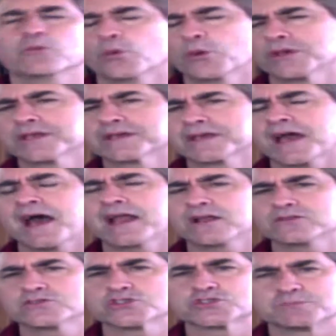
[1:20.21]
Where you got
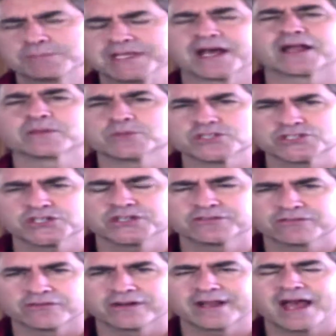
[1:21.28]
to just be on a machine
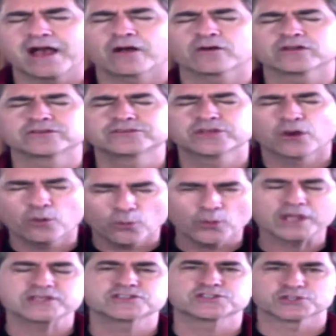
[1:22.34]
for an hour. Don't
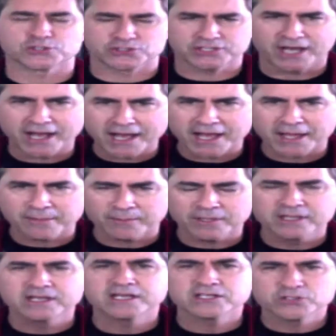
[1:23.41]
waste your time.
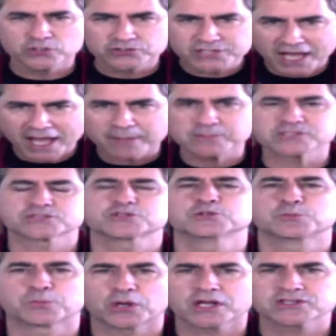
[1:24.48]
Your time is
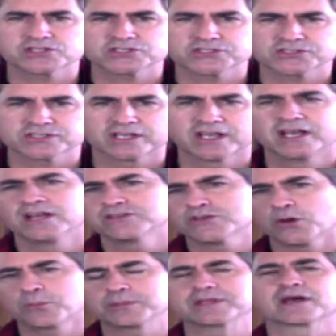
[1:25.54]
too precious.
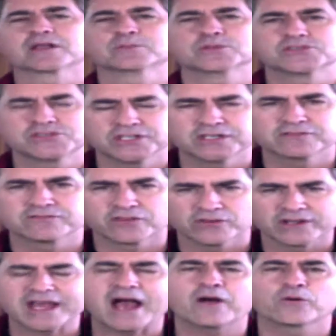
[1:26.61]
Don't be on a machine for
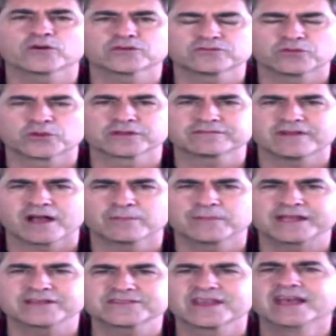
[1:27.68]
an hour and 45
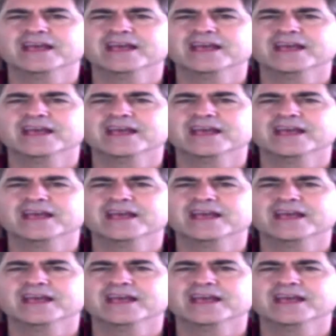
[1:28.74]
minutes.